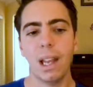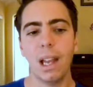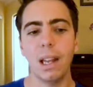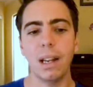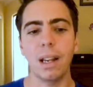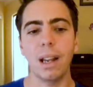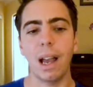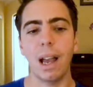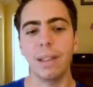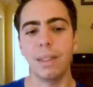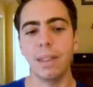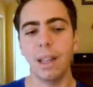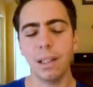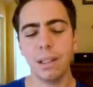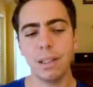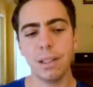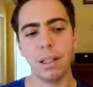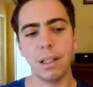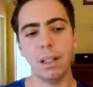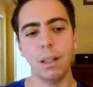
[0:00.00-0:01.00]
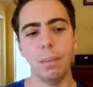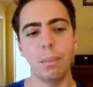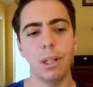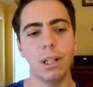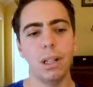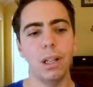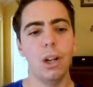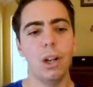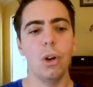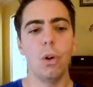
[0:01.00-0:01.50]
And at that time,
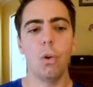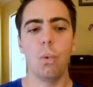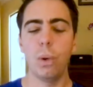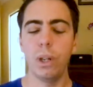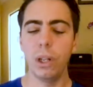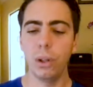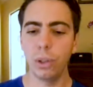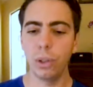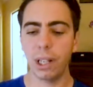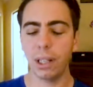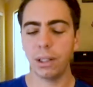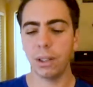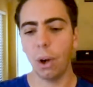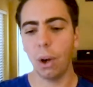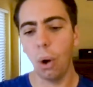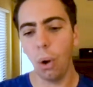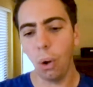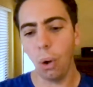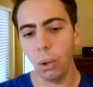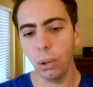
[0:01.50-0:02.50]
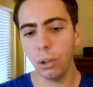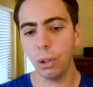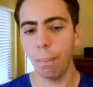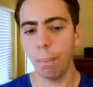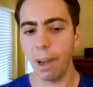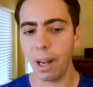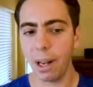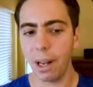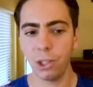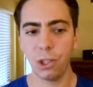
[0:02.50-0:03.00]
we look at all the
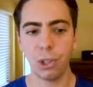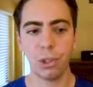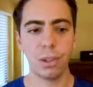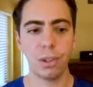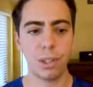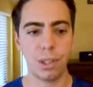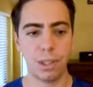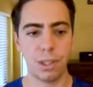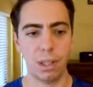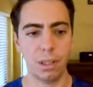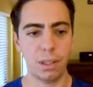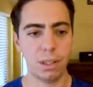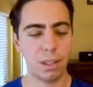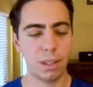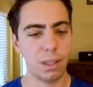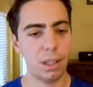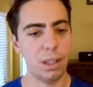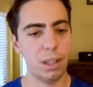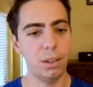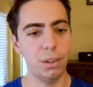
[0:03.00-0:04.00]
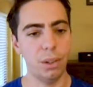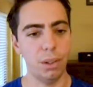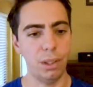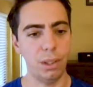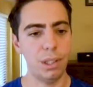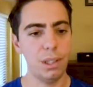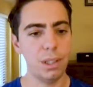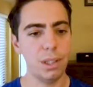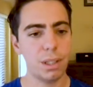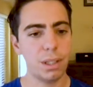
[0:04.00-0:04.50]
manager sets in the
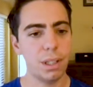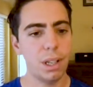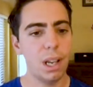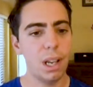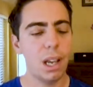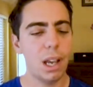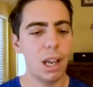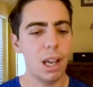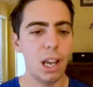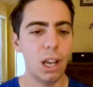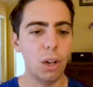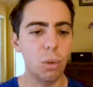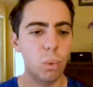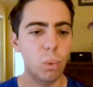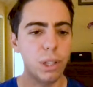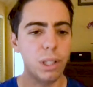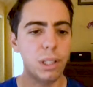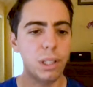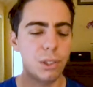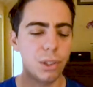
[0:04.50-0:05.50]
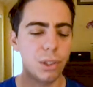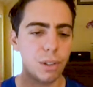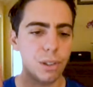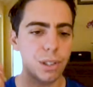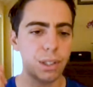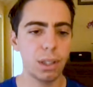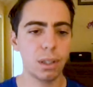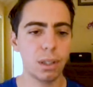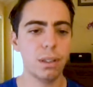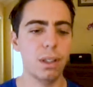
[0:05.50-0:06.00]
list, and we
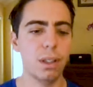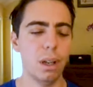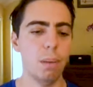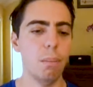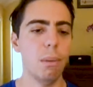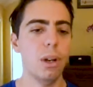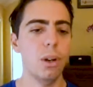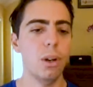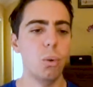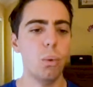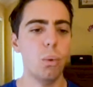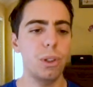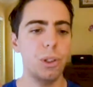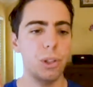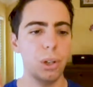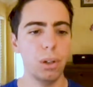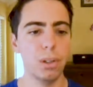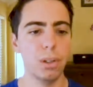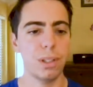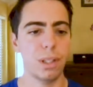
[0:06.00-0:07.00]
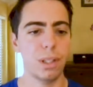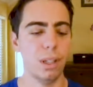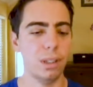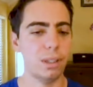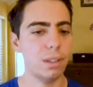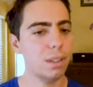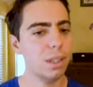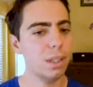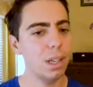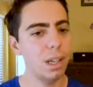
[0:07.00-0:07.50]
intersect them with your
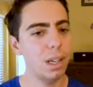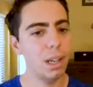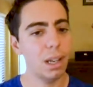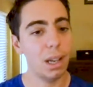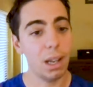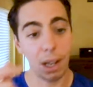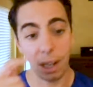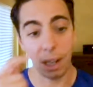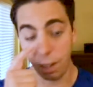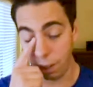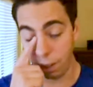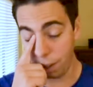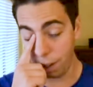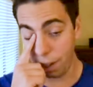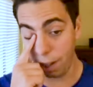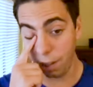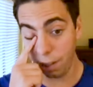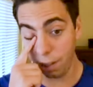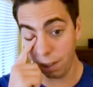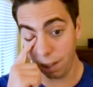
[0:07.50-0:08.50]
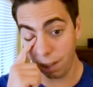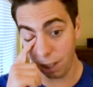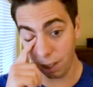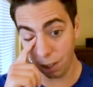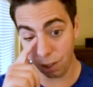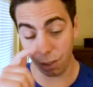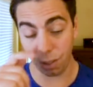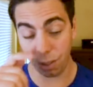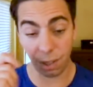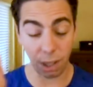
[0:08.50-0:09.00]
set. And any
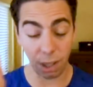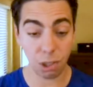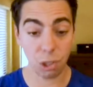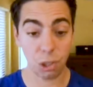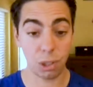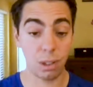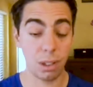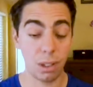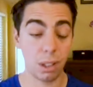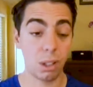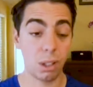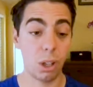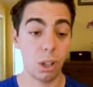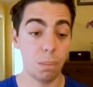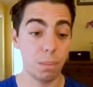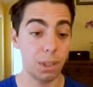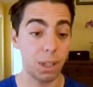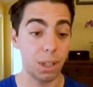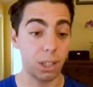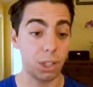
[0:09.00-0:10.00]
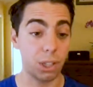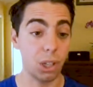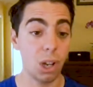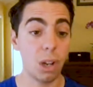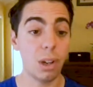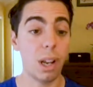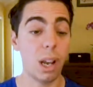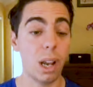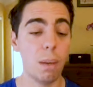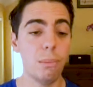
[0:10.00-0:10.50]
intersection that comes as
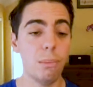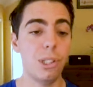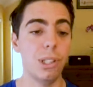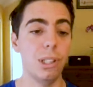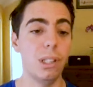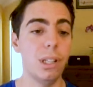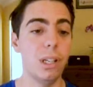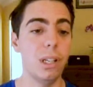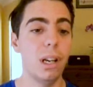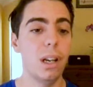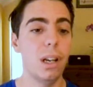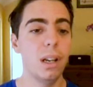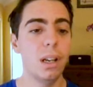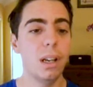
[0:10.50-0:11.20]
non-empty